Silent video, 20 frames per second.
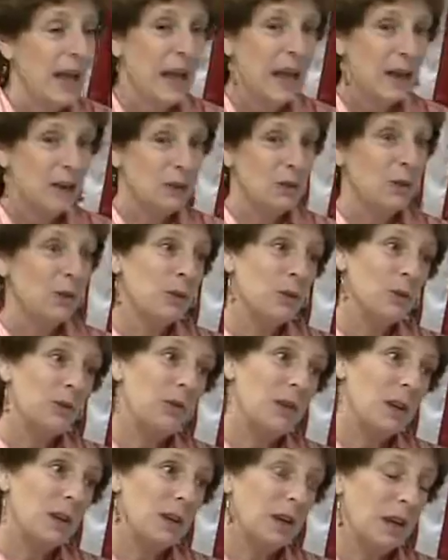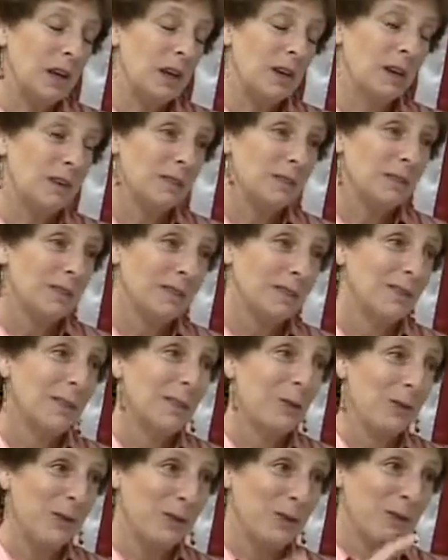And you know, the funding
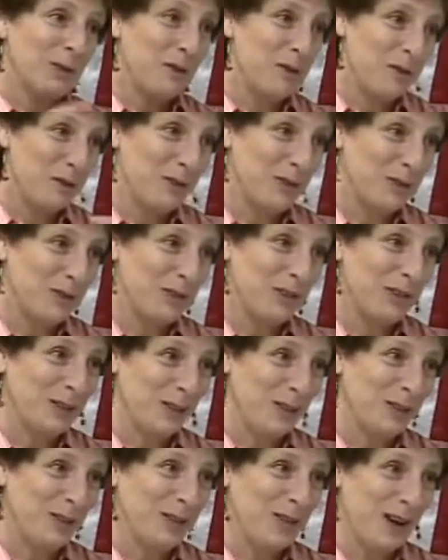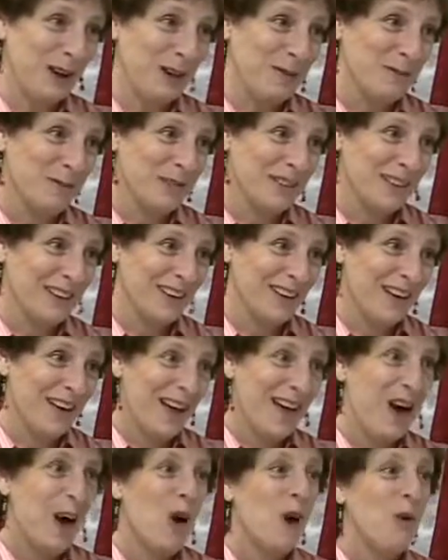was reversed in those times.
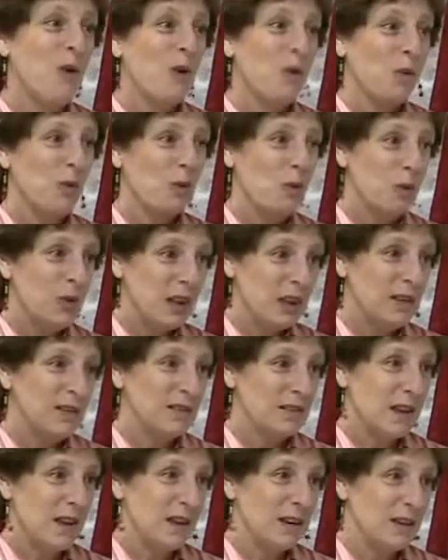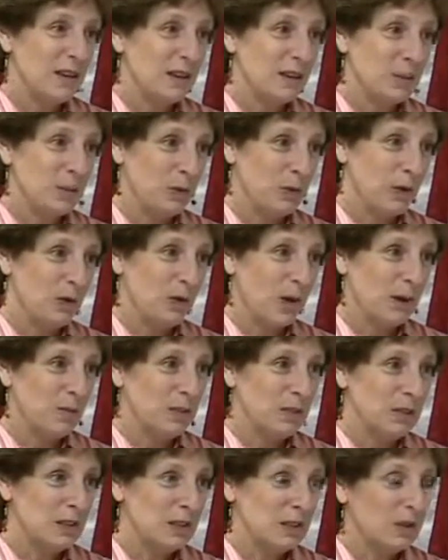We decided on the
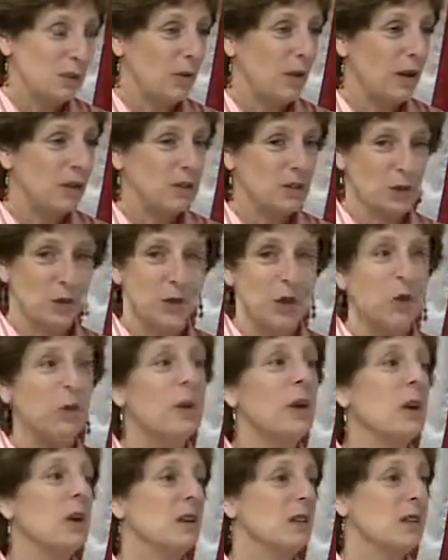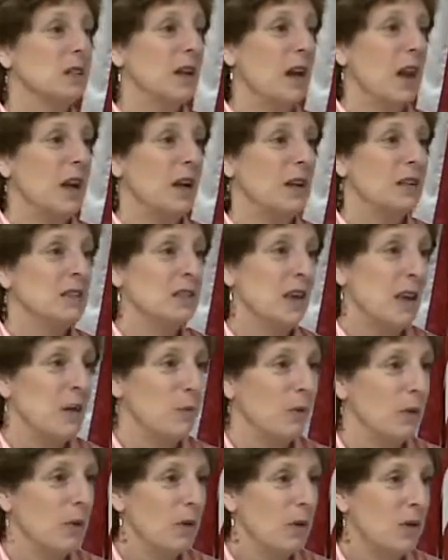programs in the spring. So here we are today. It's
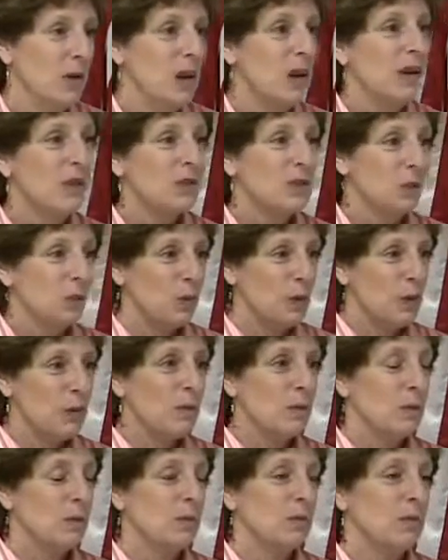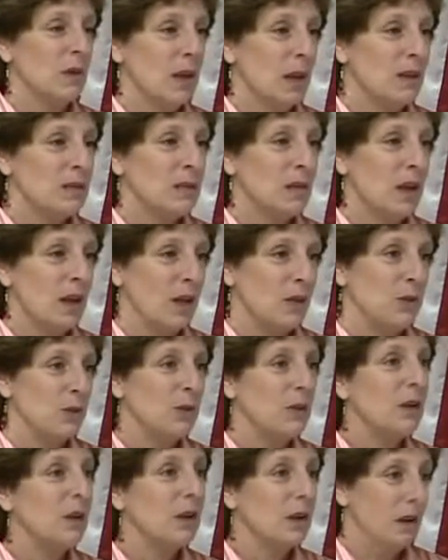April. So we would get
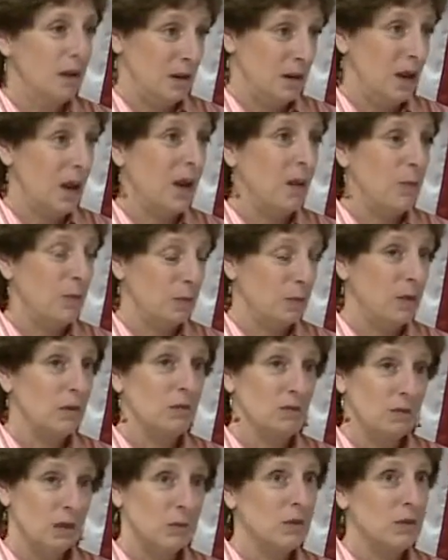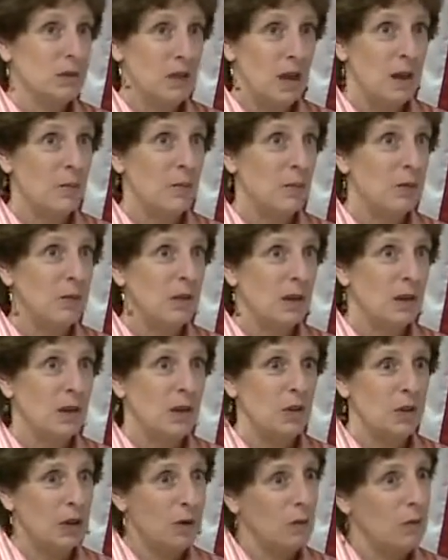together in April. It was April, and I
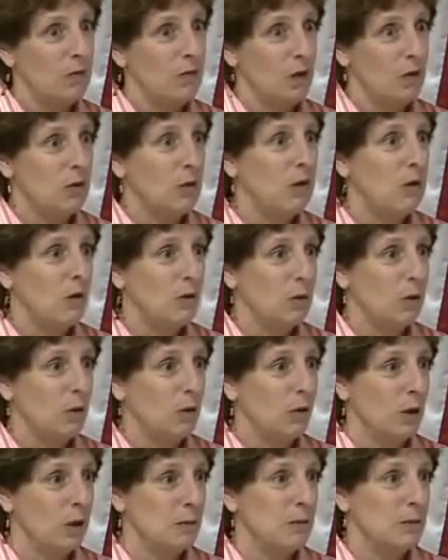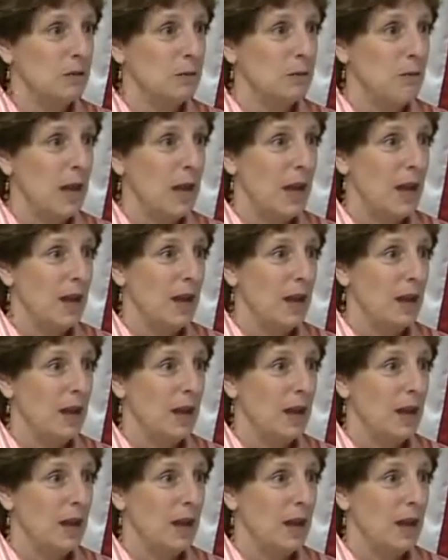think we voted on the programs in May.